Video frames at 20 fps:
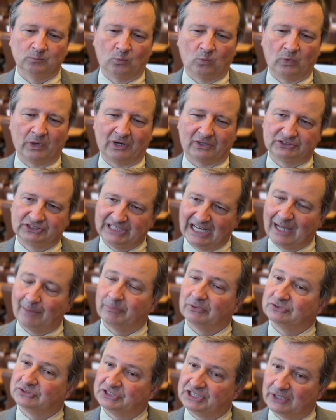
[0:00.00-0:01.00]
when our
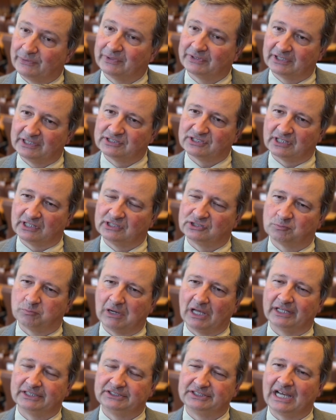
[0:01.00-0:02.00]
chaplains deal with it, it's
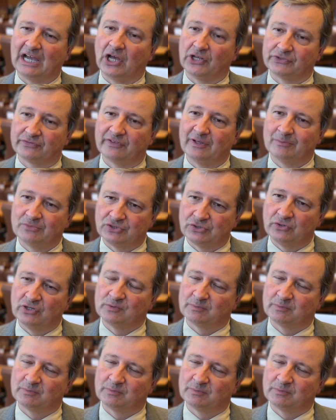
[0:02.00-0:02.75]
probably a challenge for them too.